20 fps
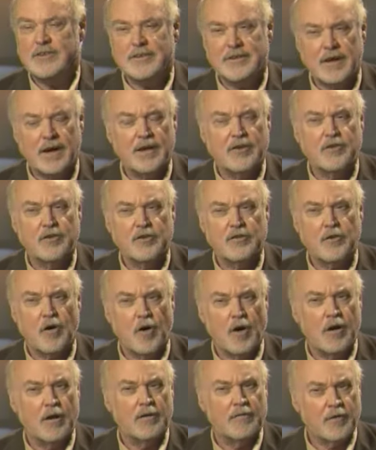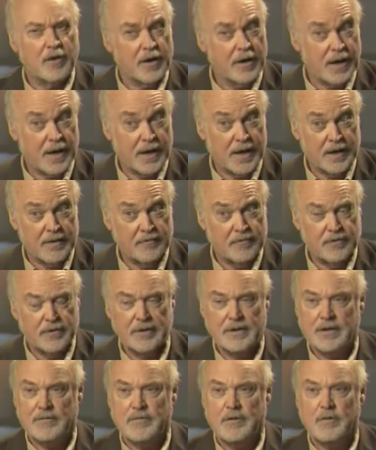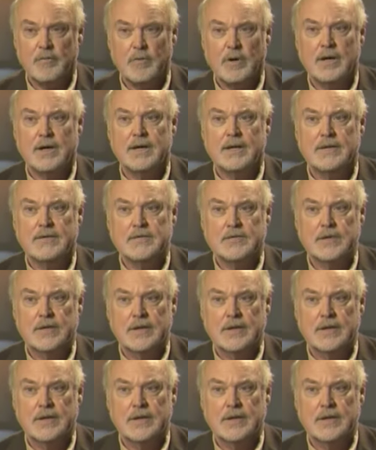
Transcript: it touches all of our lives in different ways.